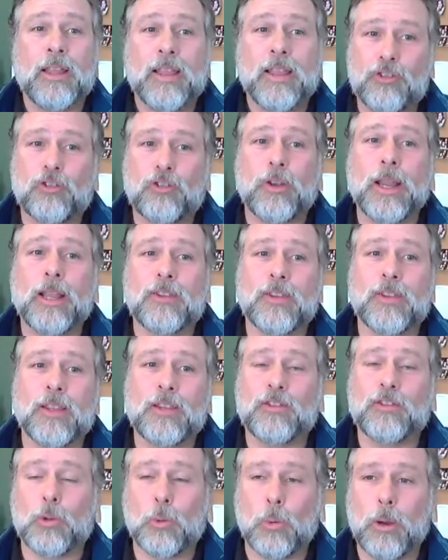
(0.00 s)
it
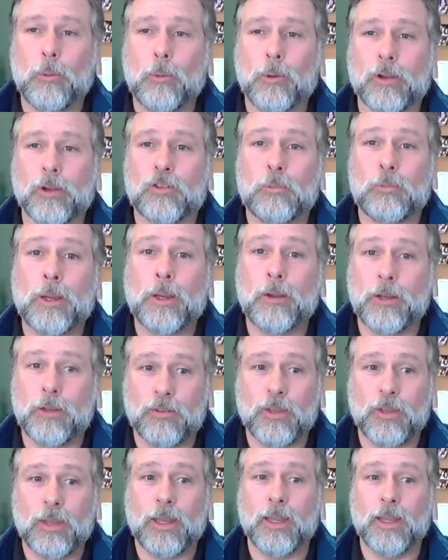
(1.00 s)
translates to what we're
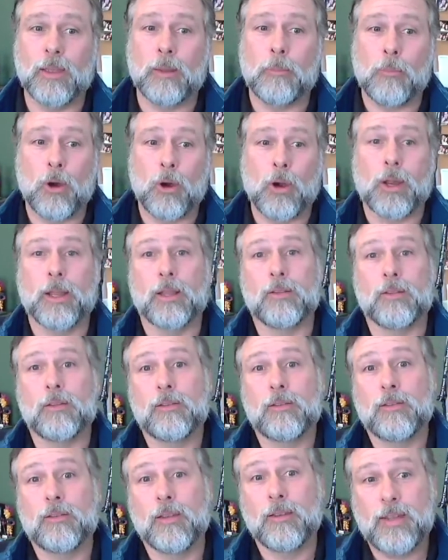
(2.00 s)
experiencing in the market
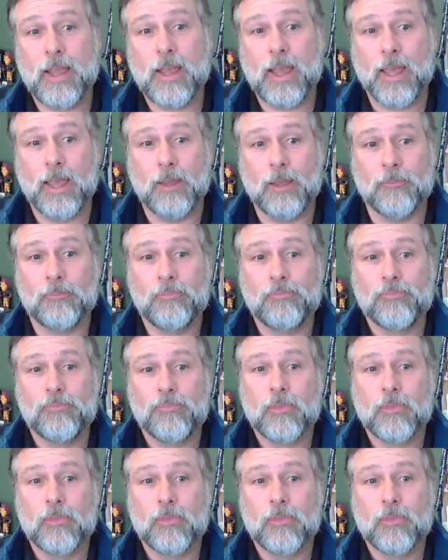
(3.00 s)
today.